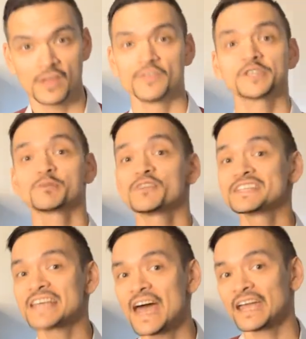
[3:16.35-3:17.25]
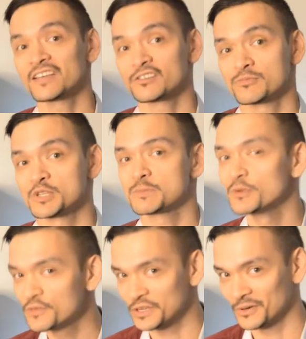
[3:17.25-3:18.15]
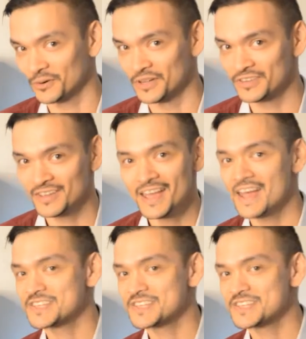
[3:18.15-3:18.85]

This prevents hackers from spoofing coins and